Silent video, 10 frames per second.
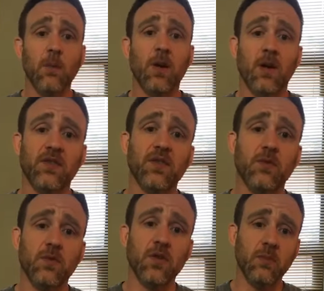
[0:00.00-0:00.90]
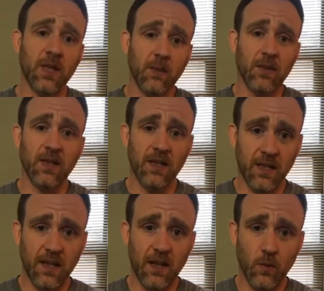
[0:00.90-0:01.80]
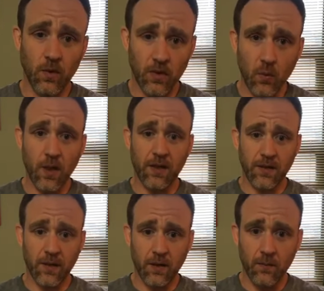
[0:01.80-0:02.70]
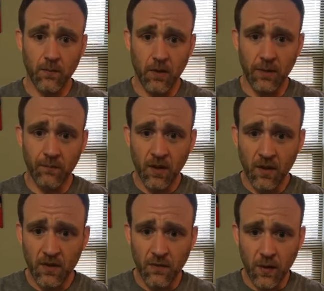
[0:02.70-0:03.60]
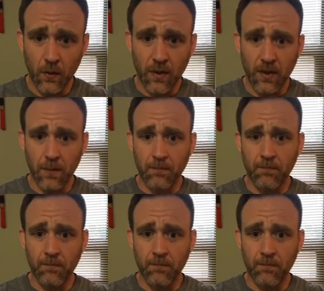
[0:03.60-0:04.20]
but also to be able to dictate where you want it to go, right? It's very,